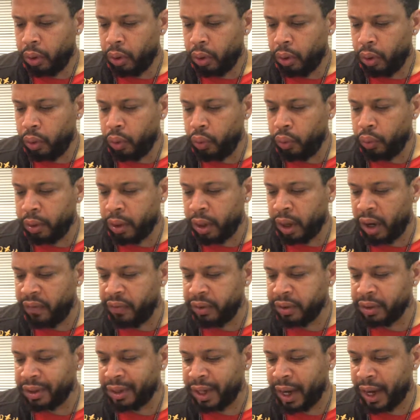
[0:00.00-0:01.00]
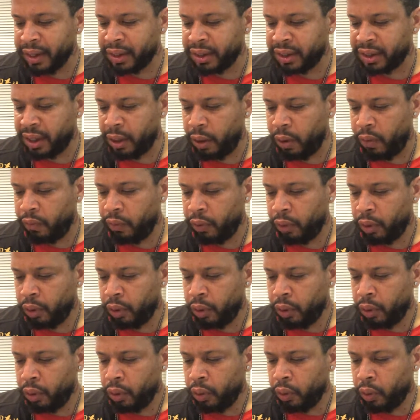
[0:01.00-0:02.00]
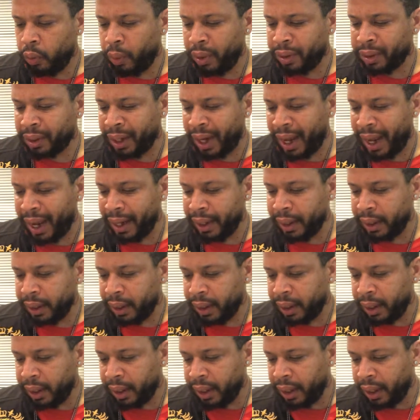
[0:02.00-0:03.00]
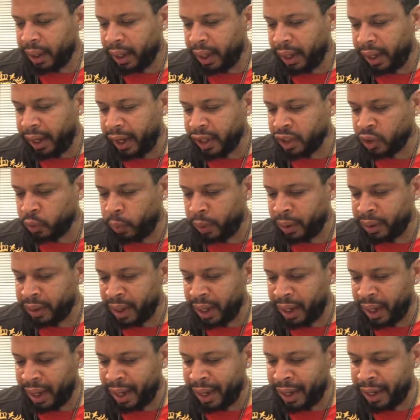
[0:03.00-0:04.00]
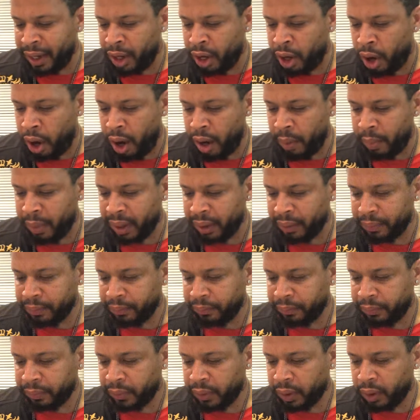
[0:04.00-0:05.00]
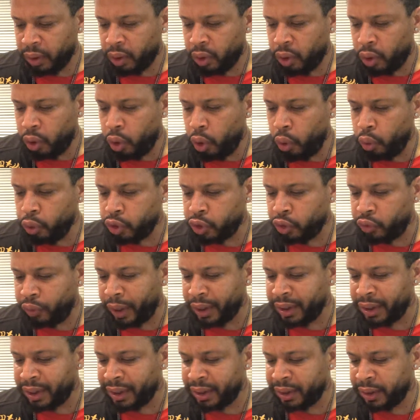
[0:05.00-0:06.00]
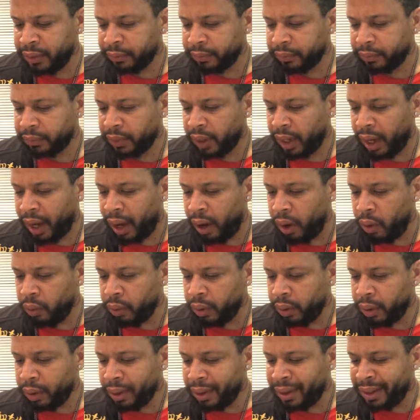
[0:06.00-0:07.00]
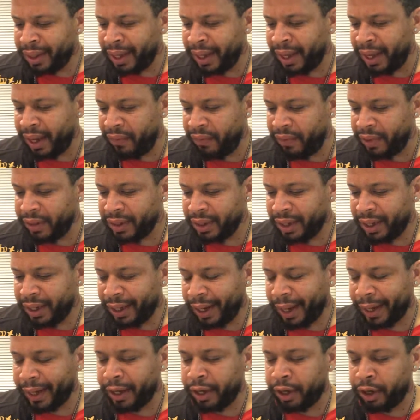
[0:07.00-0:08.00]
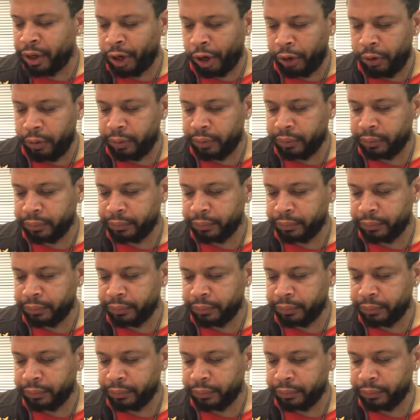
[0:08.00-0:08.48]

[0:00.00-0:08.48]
Who covers thyself with light as with a garment, who stretches out the heavens like a curtain,